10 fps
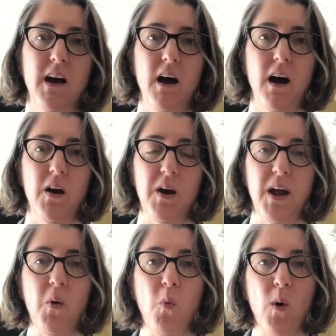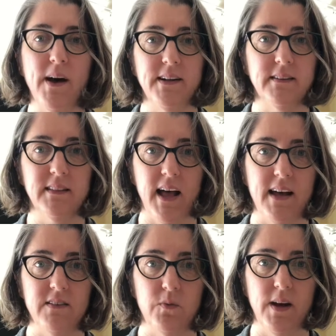All right, one
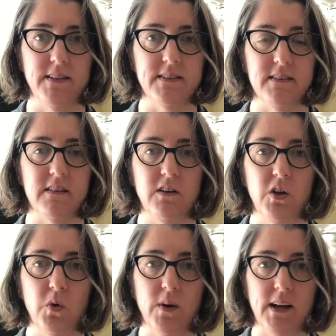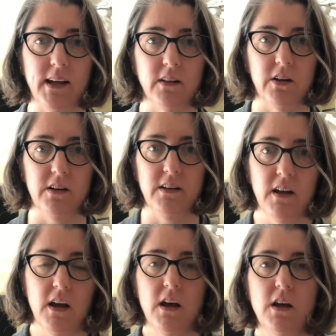last one. This is a new one I learned
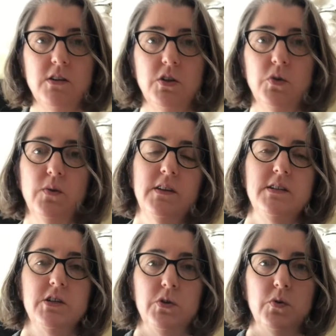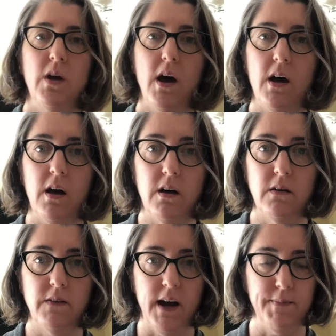to the tune
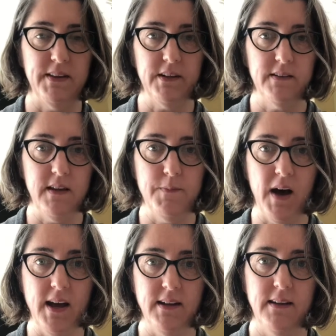of I'm a Little Teapot.